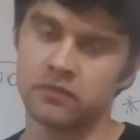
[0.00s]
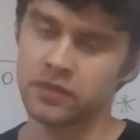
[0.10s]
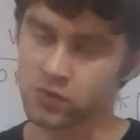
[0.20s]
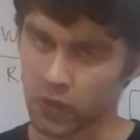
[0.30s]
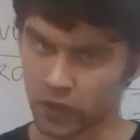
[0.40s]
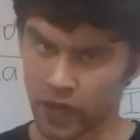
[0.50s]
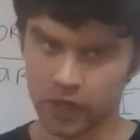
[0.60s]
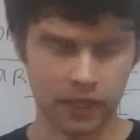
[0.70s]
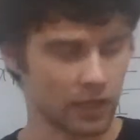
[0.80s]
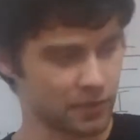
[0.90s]
This
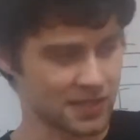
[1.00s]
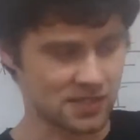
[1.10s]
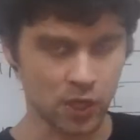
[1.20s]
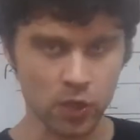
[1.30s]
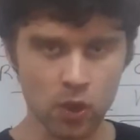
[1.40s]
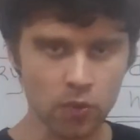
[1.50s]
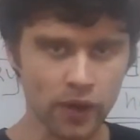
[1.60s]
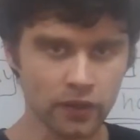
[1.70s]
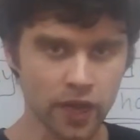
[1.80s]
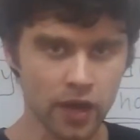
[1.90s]
regularity can be zero
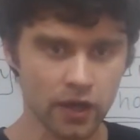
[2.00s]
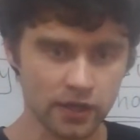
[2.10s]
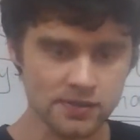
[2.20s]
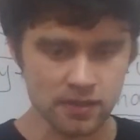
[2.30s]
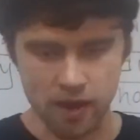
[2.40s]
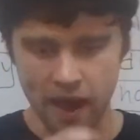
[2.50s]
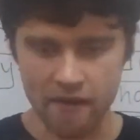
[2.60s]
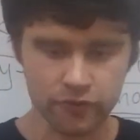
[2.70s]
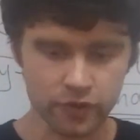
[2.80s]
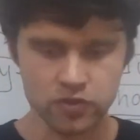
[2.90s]
regularity, some
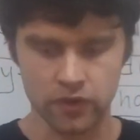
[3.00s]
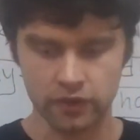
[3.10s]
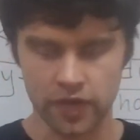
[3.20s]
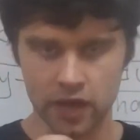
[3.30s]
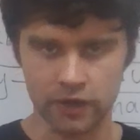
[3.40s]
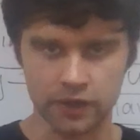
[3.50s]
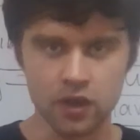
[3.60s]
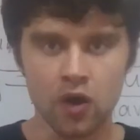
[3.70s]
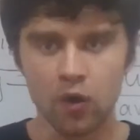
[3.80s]
average regularity,